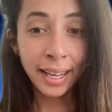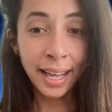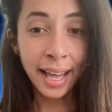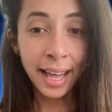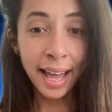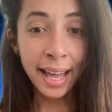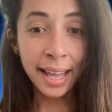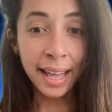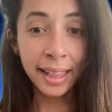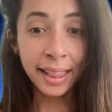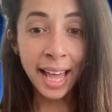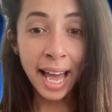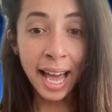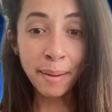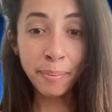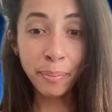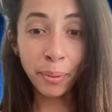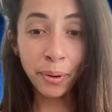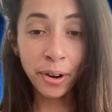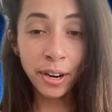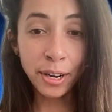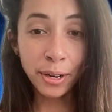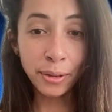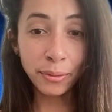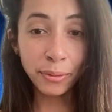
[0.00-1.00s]
And that
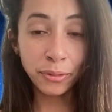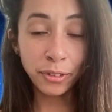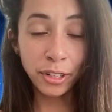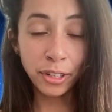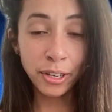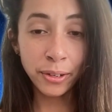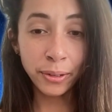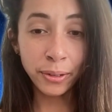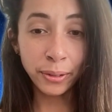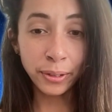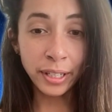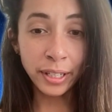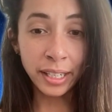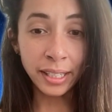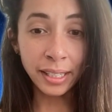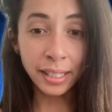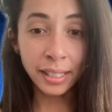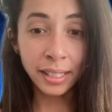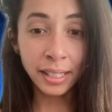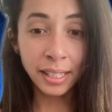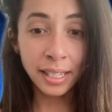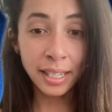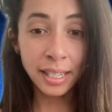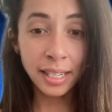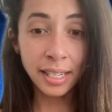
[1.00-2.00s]
point of view that
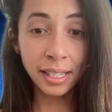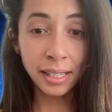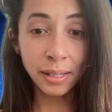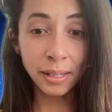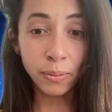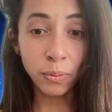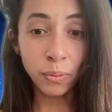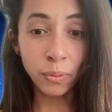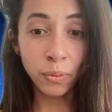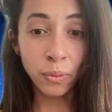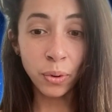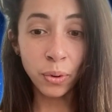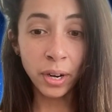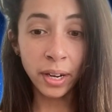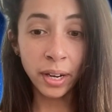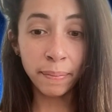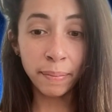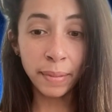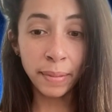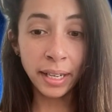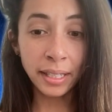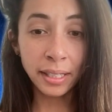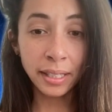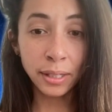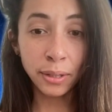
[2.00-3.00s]
sees what
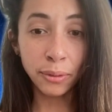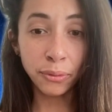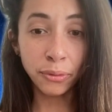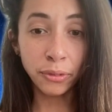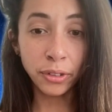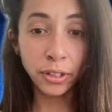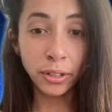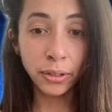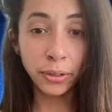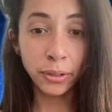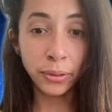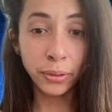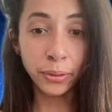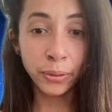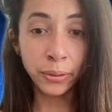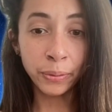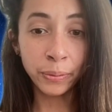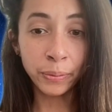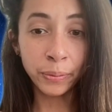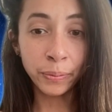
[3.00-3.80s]
makes you feel